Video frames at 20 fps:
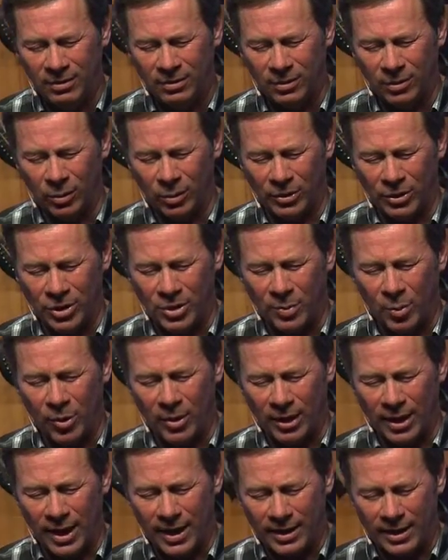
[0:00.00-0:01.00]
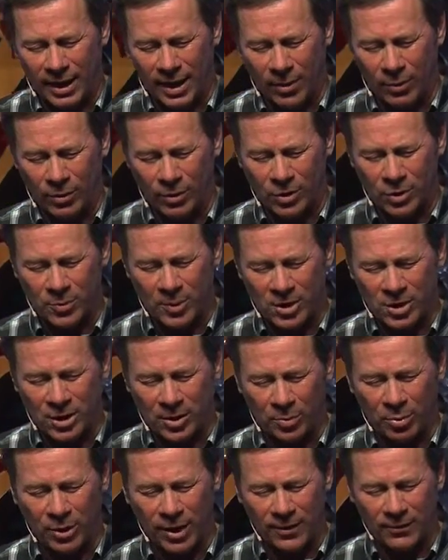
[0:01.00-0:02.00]
Lord, this morning I, I want to
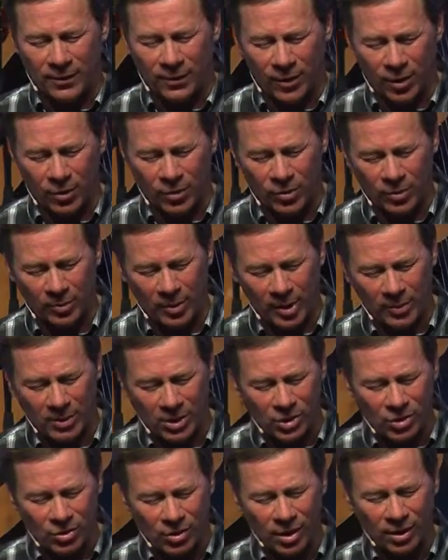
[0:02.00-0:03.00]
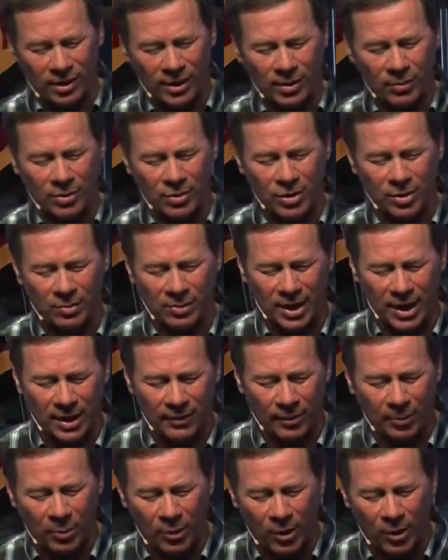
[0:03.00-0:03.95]
especially pray for those that may be struggling with some kind of a